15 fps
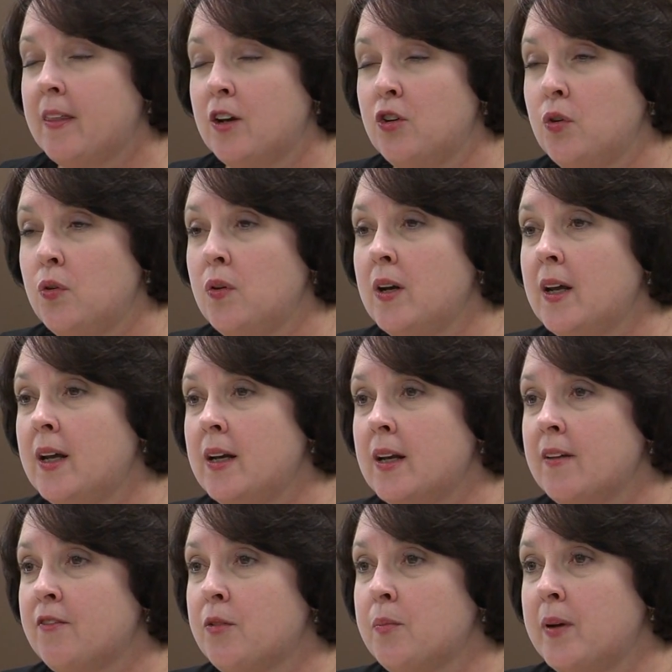Then you need
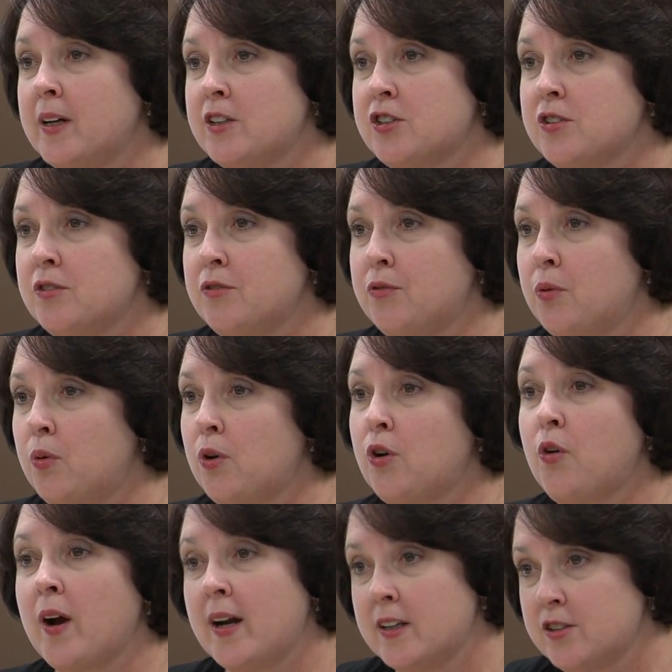information for
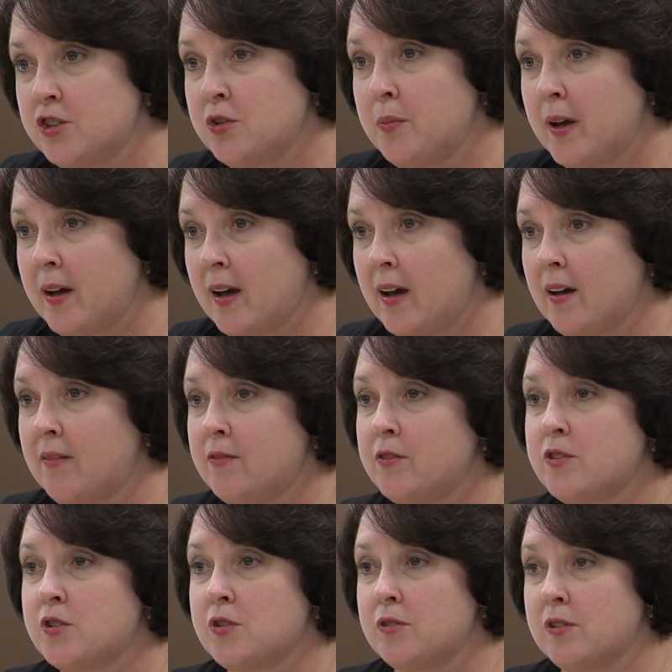credits you may have,
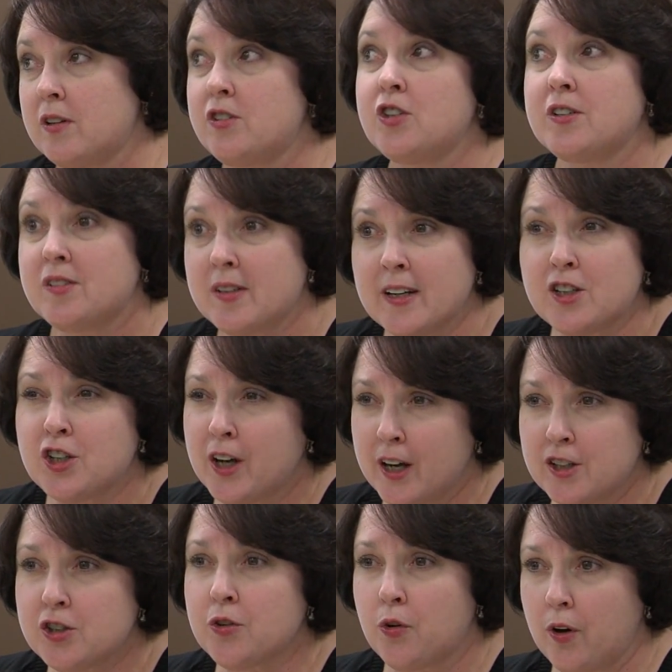such as an
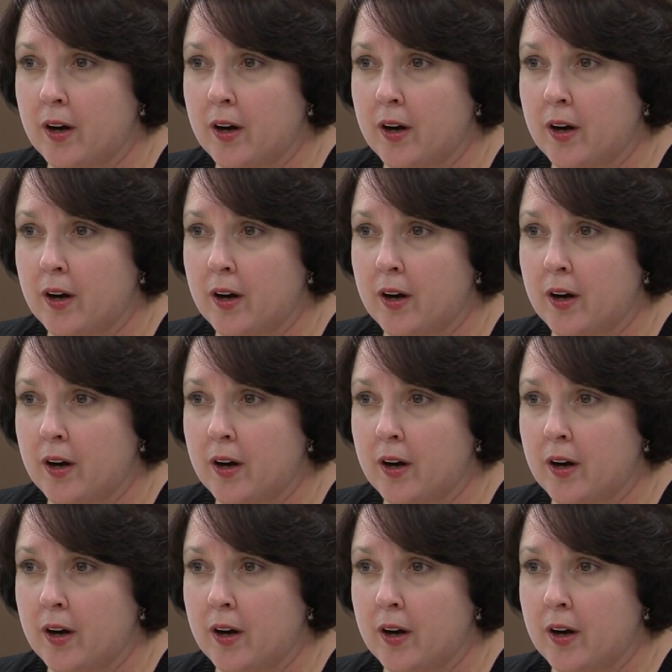education